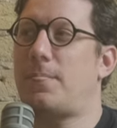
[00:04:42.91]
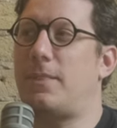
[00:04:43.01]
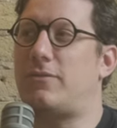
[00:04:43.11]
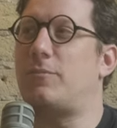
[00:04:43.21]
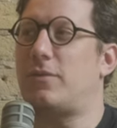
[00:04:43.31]

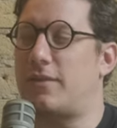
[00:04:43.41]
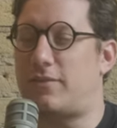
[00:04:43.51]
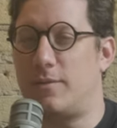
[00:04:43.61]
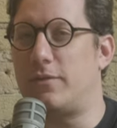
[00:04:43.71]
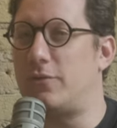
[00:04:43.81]
something that
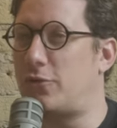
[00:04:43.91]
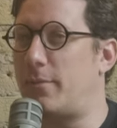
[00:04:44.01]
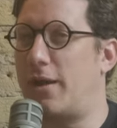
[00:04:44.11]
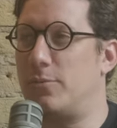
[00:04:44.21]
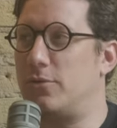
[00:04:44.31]
seems
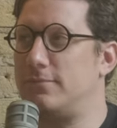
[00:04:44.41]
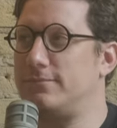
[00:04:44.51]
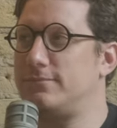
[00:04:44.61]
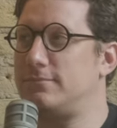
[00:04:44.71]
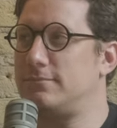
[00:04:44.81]
insurmountable.
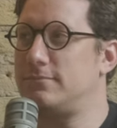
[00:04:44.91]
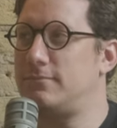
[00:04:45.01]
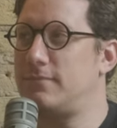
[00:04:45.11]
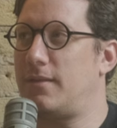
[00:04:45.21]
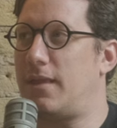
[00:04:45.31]

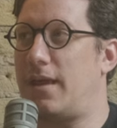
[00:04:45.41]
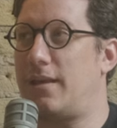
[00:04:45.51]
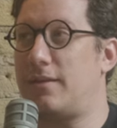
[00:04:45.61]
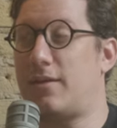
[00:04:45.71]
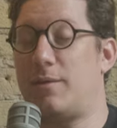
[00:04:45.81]

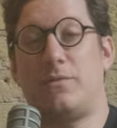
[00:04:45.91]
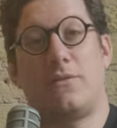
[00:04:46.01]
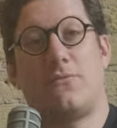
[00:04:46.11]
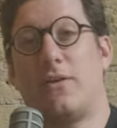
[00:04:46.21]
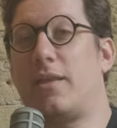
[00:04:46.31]
And at times
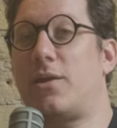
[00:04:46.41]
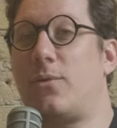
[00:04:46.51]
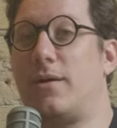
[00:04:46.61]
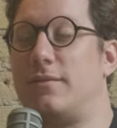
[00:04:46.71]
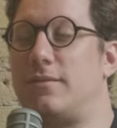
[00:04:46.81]
it felt like it
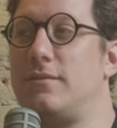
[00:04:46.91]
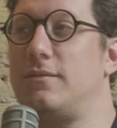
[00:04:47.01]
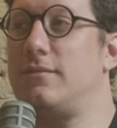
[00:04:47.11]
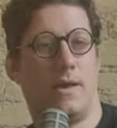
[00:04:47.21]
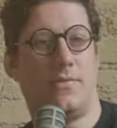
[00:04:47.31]
was,
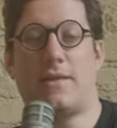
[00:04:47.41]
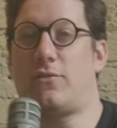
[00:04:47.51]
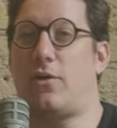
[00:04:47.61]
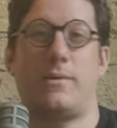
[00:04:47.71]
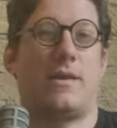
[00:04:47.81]
and
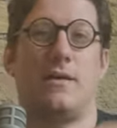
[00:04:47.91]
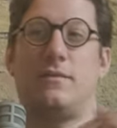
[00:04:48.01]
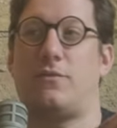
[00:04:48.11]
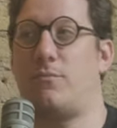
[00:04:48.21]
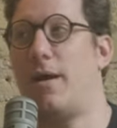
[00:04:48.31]
that's all
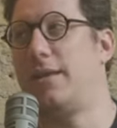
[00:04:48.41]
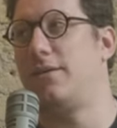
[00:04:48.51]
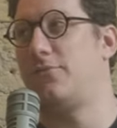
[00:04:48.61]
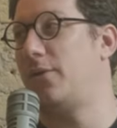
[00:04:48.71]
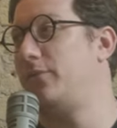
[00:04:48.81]
because of money.
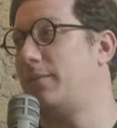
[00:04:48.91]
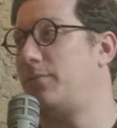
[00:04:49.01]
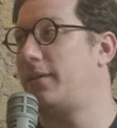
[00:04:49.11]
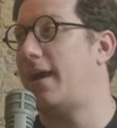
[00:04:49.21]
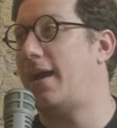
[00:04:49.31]
If I was
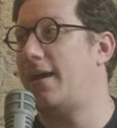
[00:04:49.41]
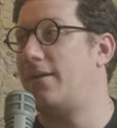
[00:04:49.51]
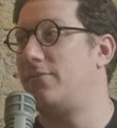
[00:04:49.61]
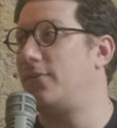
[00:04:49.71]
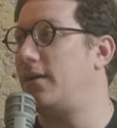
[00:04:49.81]
able to
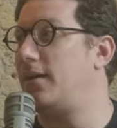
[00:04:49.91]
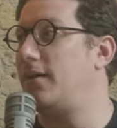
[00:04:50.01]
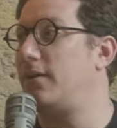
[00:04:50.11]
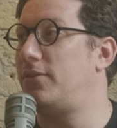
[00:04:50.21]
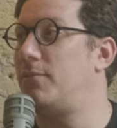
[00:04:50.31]
have,
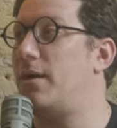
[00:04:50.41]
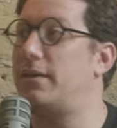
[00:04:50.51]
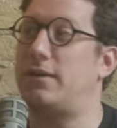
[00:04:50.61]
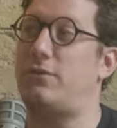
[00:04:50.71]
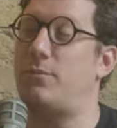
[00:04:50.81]
the
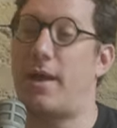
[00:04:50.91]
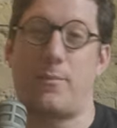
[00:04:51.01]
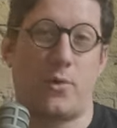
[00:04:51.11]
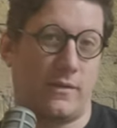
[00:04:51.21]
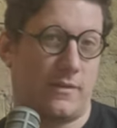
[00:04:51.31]
money to buy
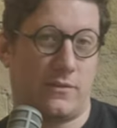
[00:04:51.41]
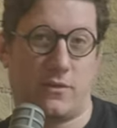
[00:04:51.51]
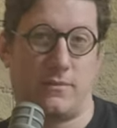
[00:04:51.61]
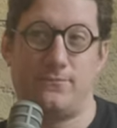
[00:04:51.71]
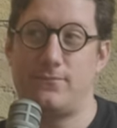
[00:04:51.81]
a
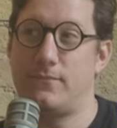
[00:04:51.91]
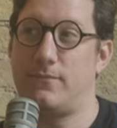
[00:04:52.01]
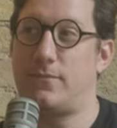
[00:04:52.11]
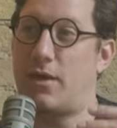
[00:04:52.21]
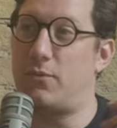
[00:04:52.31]
processor
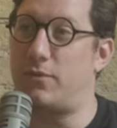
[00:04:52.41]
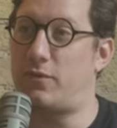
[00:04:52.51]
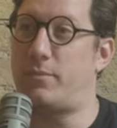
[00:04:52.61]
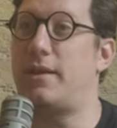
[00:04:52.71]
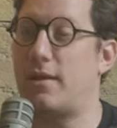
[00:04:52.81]
that would
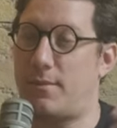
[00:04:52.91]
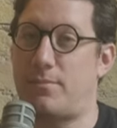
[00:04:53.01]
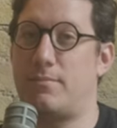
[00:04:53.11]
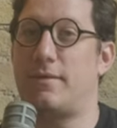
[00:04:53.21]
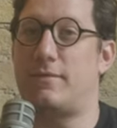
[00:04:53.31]
speed
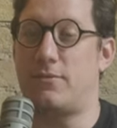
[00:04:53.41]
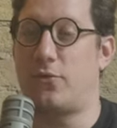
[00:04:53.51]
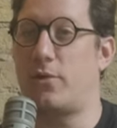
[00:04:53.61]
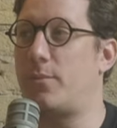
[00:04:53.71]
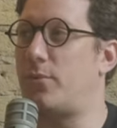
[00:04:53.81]
up my
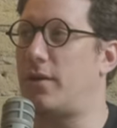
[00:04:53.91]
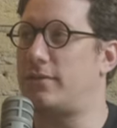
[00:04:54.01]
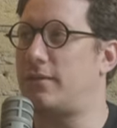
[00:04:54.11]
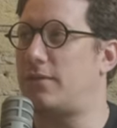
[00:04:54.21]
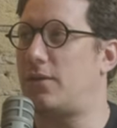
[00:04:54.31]
C41
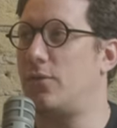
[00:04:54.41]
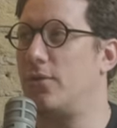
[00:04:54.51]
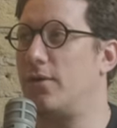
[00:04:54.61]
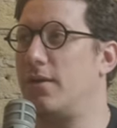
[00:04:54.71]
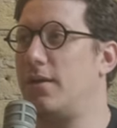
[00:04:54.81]
processing,
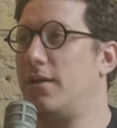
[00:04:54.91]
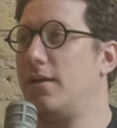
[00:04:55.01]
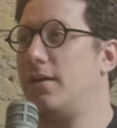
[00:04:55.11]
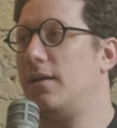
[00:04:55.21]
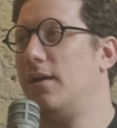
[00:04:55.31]
or
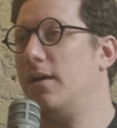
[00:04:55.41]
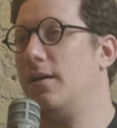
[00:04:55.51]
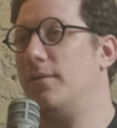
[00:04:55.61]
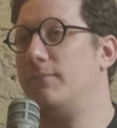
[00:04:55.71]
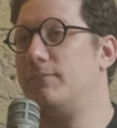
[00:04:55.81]

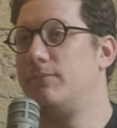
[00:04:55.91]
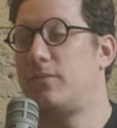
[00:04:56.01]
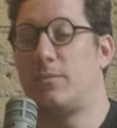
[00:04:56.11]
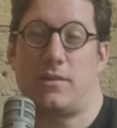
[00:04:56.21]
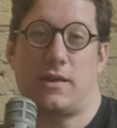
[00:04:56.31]

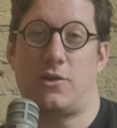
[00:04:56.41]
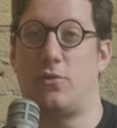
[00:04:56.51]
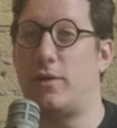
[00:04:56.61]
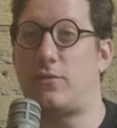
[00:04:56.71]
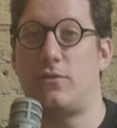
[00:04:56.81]
something like a
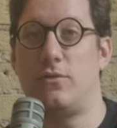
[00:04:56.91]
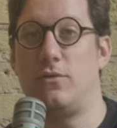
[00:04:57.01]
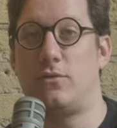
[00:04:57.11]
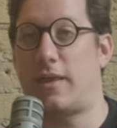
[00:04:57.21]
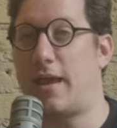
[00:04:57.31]

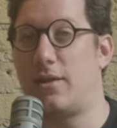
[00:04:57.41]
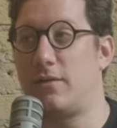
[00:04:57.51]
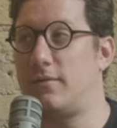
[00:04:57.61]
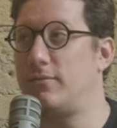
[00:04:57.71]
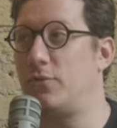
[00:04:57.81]
Noritsu
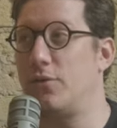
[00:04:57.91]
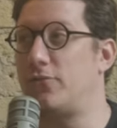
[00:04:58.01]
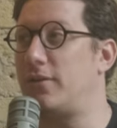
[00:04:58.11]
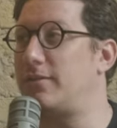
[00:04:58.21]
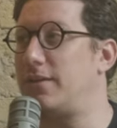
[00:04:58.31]
scanner or a
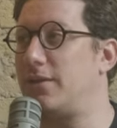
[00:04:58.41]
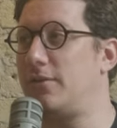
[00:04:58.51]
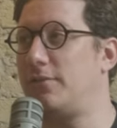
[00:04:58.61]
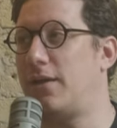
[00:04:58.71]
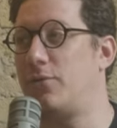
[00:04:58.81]
Frontier
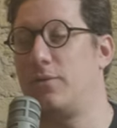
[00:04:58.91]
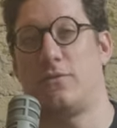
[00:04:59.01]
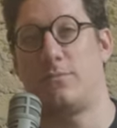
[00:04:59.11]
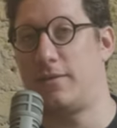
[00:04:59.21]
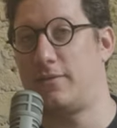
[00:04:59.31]
that would
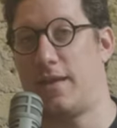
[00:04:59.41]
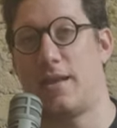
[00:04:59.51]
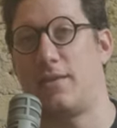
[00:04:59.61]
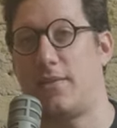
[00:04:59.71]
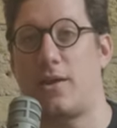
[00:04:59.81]
just make scanning that